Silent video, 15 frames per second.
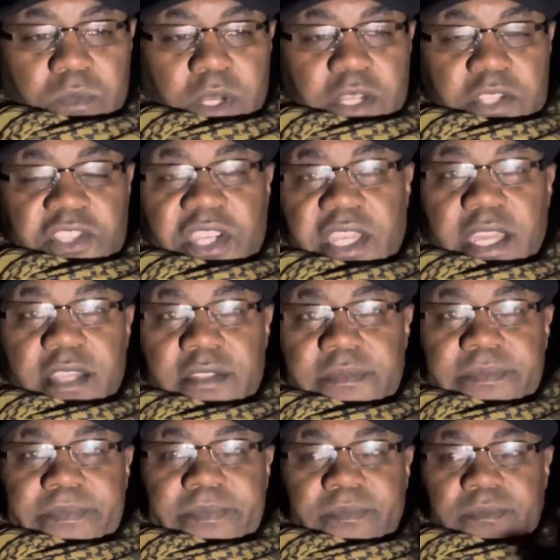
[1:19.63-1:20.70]
a Shinken
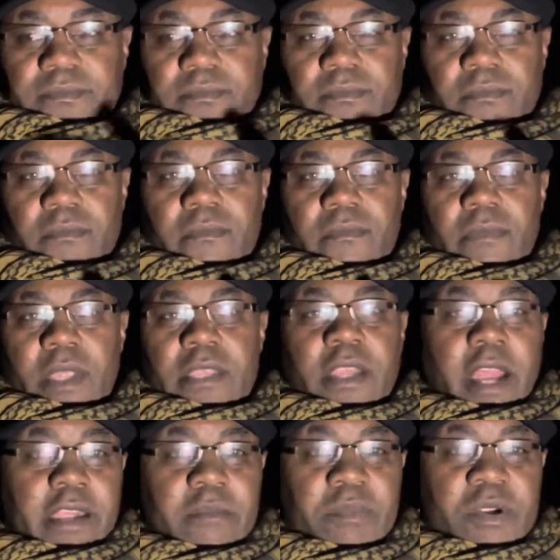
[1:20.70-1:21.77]
that
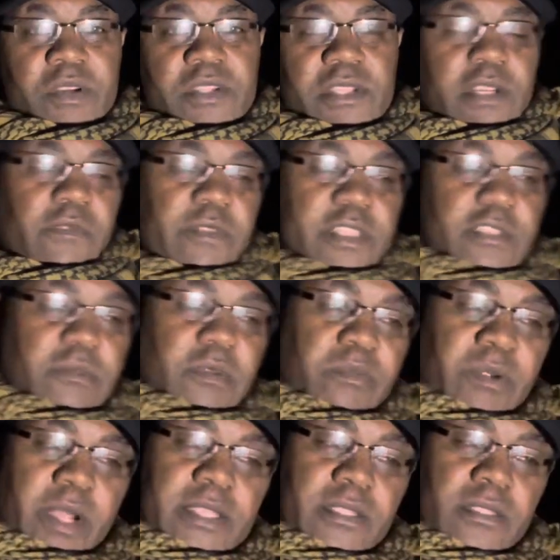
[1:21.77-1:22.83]
I could purchase at a reasonable
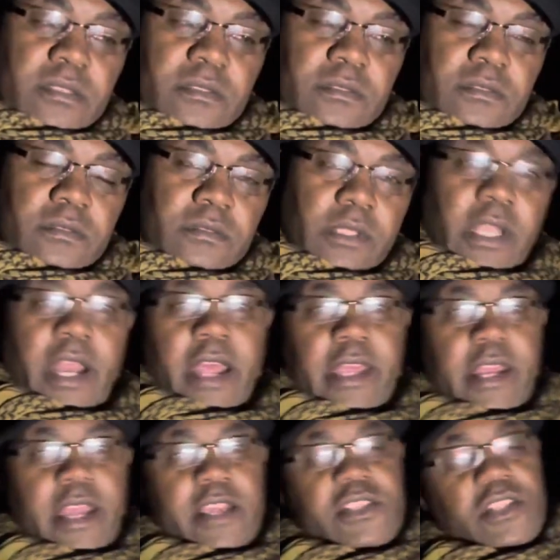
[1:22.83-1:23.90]
price that I
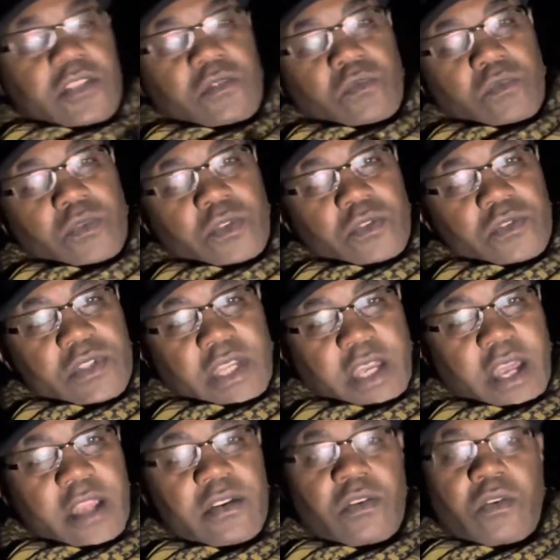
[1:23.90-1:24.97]
could actually use to
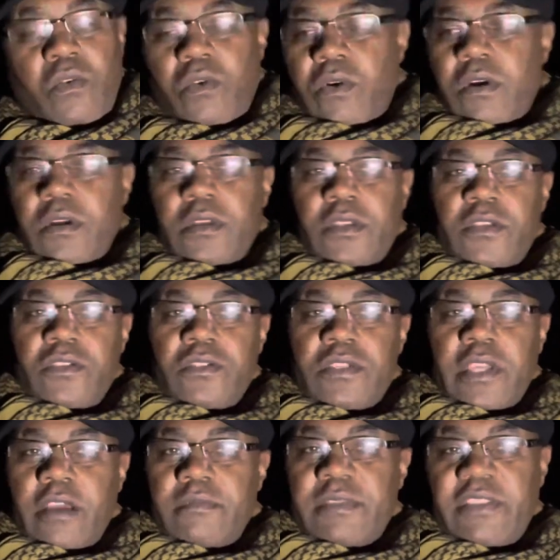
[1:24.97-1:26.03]
cut or use
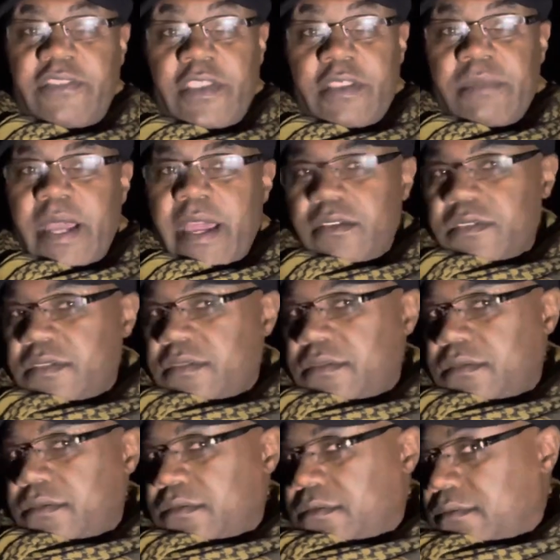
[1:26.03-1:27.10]
to help defend my
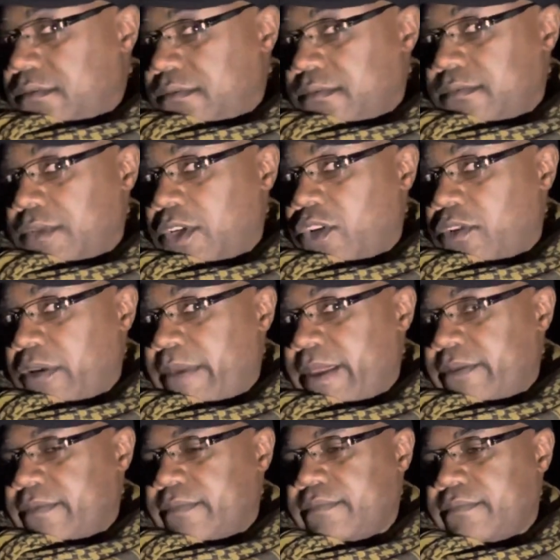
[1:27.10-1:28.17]
house. You know what I mean?
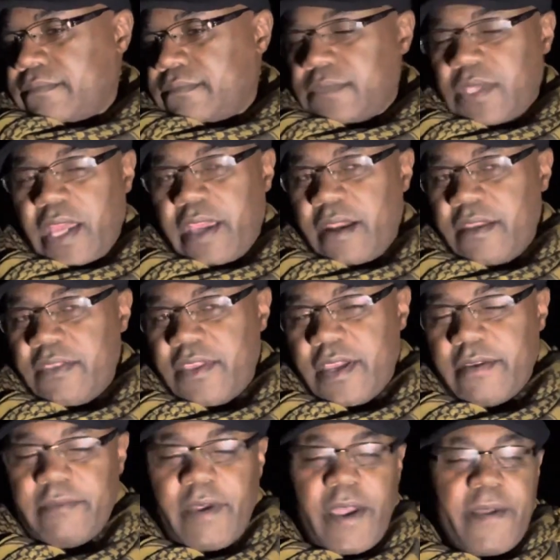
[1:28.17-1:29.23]
that kind of thing,
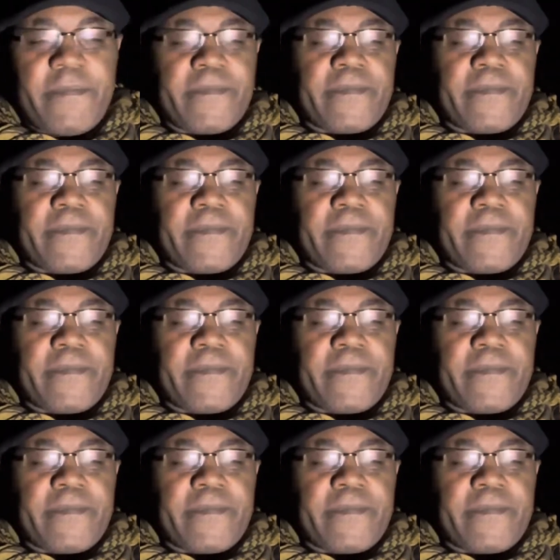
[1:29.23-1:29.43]
right?